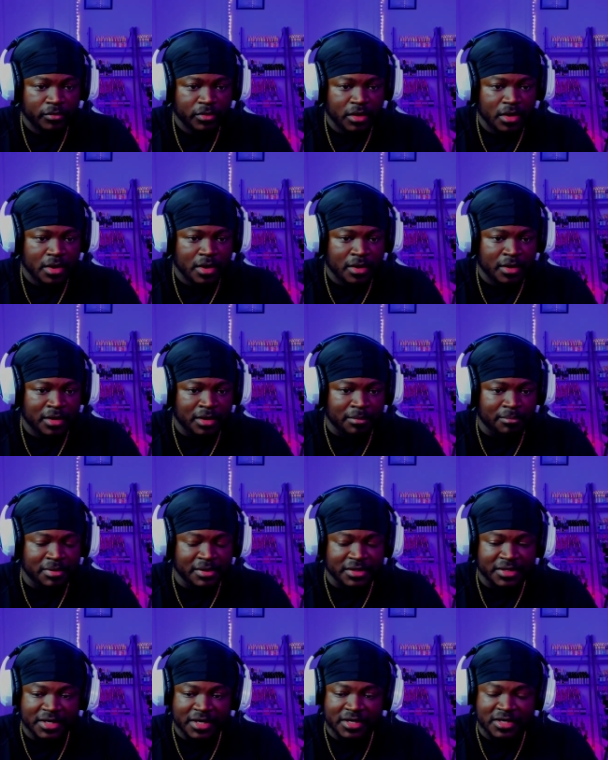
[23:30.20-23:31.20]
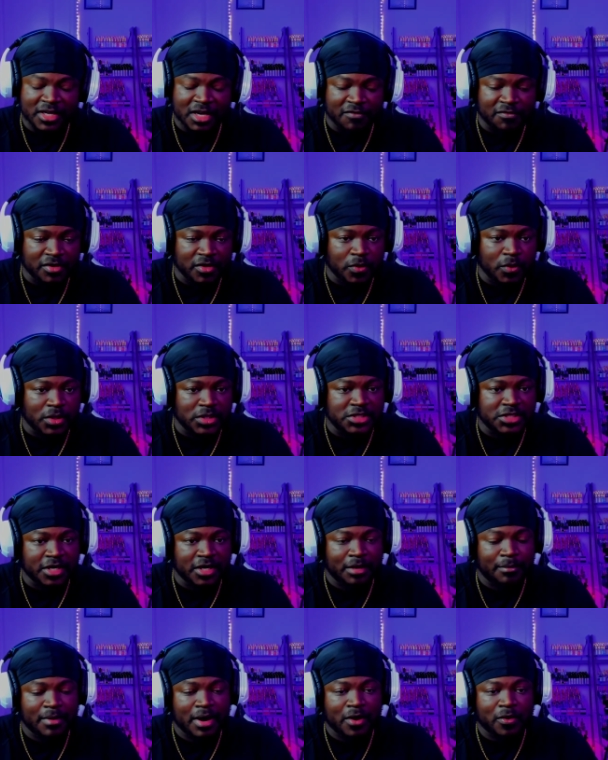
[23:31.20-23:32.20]
But yeah, definitely go and check
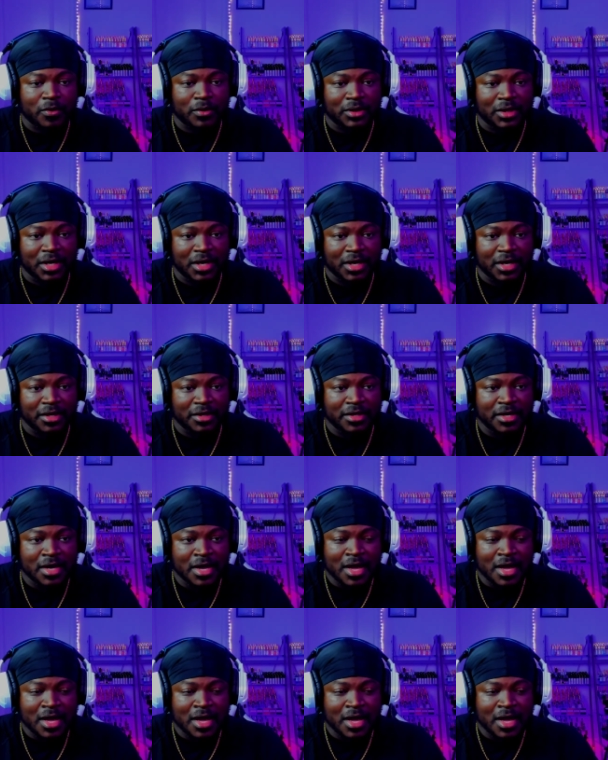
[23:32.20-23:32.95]
them out online.